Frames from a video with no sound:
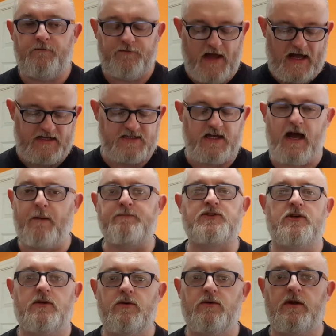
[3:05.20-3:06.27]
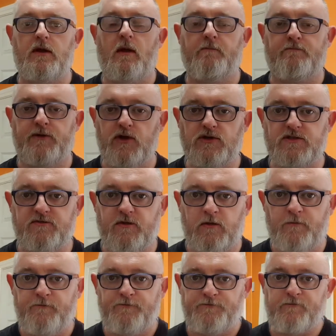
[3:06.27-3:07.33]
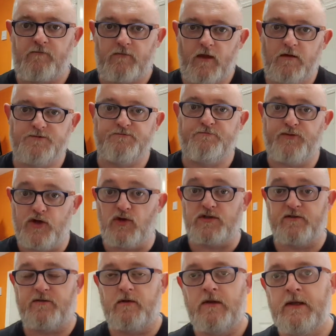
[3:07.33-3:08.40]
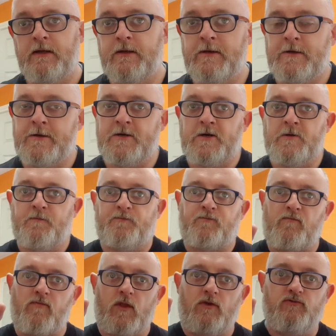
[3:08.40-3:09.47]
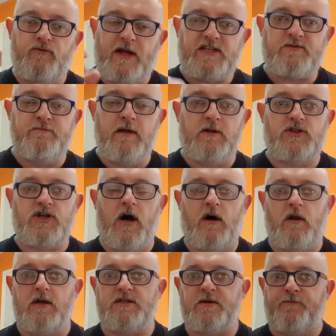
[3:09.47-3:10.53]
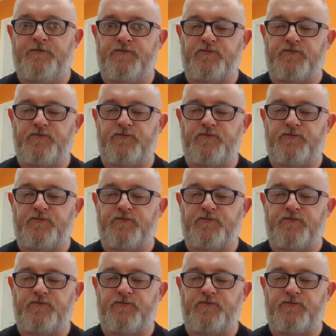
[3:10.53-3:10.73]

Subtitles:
That is absolutely beautiful. Beautiful. Rich milk chocolate.